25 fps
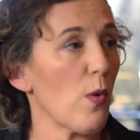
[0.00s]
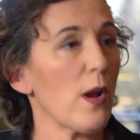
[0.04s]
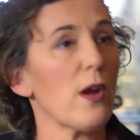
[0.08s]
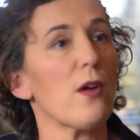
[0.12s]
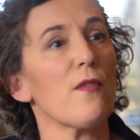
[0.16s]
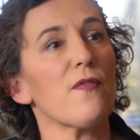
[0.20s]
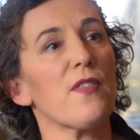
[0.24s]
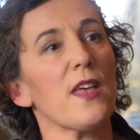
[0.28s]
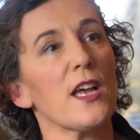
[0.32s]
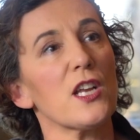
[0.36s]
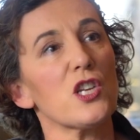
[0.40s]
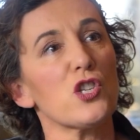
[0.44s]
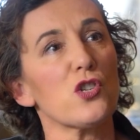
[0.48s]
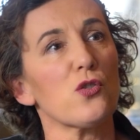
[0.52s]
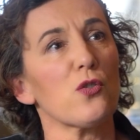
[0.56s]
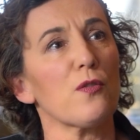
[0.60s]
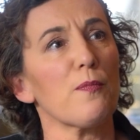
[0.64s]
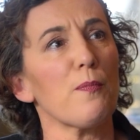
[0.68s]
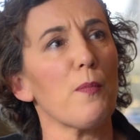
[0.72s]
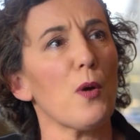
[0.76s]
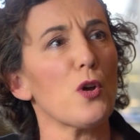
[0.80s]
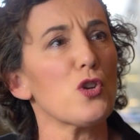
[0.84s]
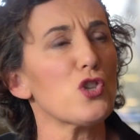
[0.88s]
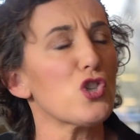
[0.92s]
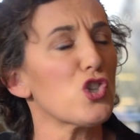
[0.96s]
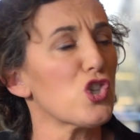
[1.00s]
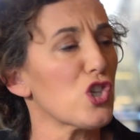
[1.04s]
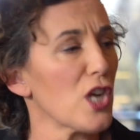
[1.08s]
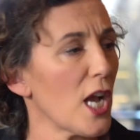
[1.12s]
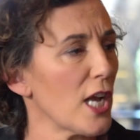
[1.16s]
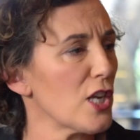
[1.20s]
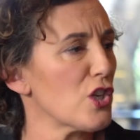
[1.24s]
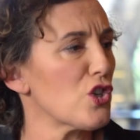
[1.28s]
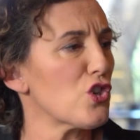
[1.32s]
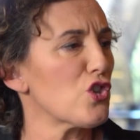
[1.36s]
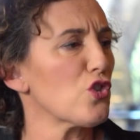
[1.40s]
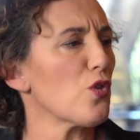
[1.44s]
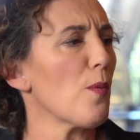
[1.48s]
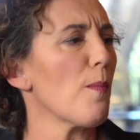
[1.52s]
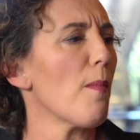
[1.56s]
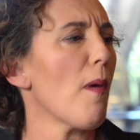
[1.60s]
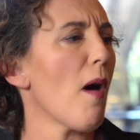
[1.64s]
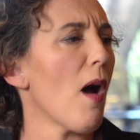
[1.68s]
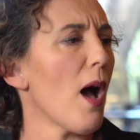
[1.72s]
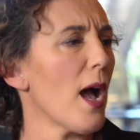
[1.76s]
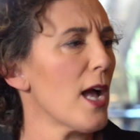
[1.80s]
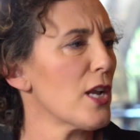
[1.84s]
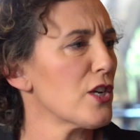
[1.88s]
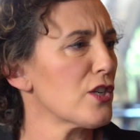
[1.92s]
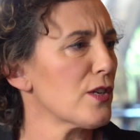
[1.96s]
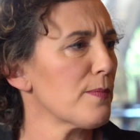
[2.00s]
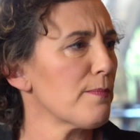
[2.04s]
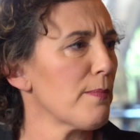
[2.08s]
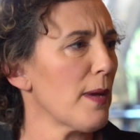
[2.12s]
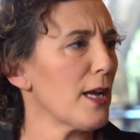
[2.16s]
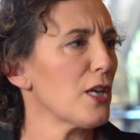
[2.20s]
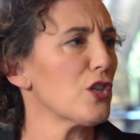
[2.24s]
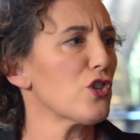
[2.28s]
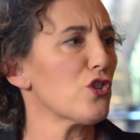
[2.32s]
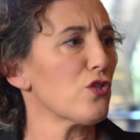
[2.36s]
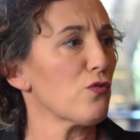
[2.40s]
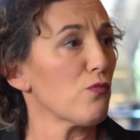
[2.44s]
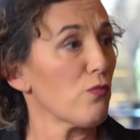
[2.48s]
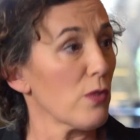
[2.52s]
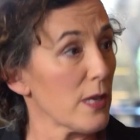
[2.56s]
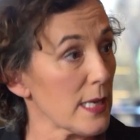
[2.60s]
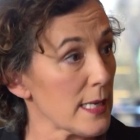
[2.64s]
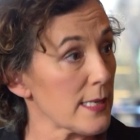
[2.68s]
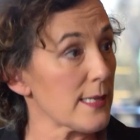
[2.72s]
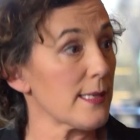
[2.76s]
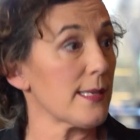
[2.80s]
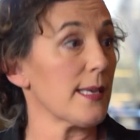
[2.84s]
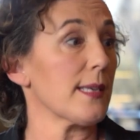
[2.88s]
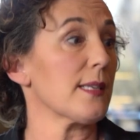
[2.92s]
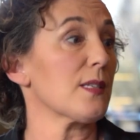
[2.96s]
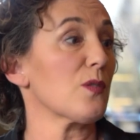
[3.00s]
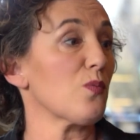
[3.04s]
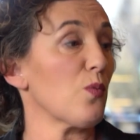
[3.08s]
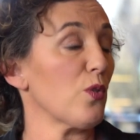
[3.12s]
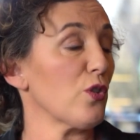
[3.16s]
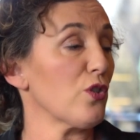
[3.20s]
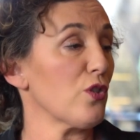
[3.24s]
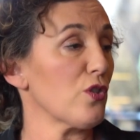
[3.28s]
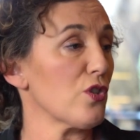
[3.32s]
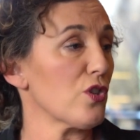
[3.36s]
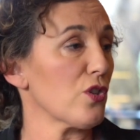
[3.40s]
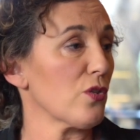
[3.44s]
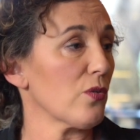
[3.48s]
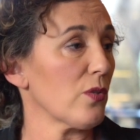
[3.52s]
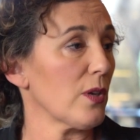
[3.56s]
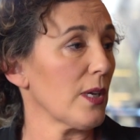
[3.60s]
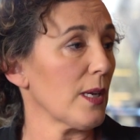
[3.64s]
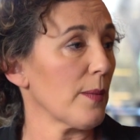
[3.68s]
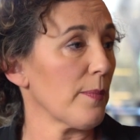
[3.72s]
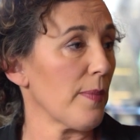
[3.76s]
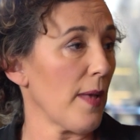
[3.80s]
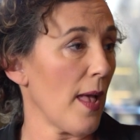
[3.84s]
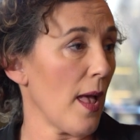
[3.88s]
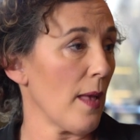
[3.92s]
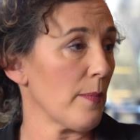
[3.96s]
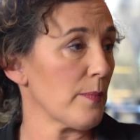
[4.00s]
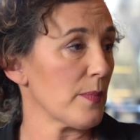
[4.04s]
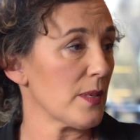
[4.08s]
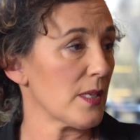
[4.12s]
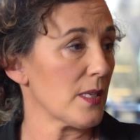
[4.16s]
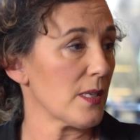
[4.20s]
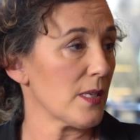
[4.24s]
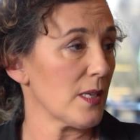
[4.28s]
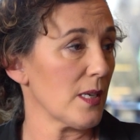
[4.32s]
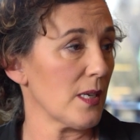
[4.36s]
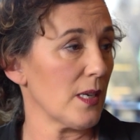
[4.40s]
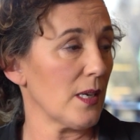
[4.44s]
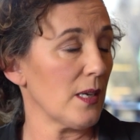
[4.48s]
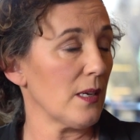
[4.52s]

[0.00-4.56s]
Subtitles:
Where have they sort of most changed your mind and made you reassess what you're doing, perhaps?